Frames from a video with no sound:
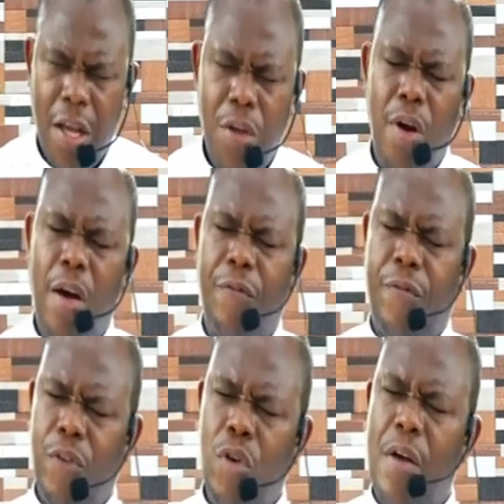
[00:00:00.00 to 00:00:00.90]
You
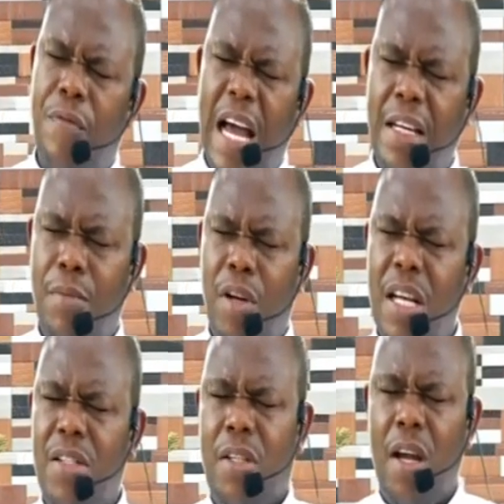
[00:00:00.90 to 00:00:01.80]
have
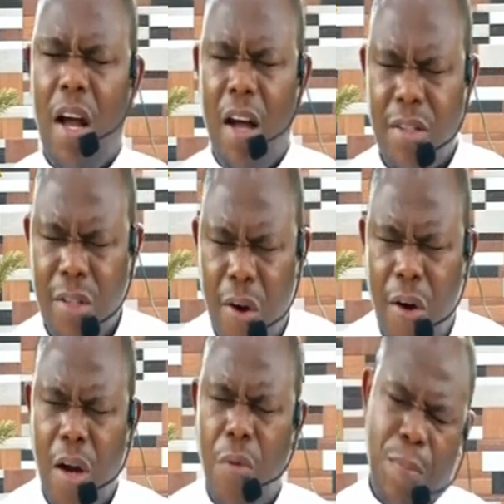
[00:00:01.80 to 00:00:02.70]
admonished us, oh
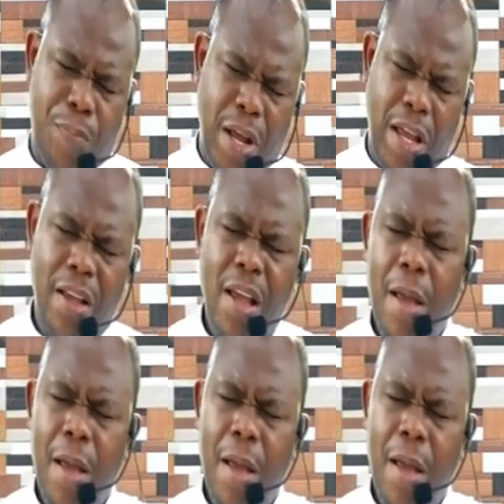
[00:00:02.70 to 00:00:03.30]
God, we pray.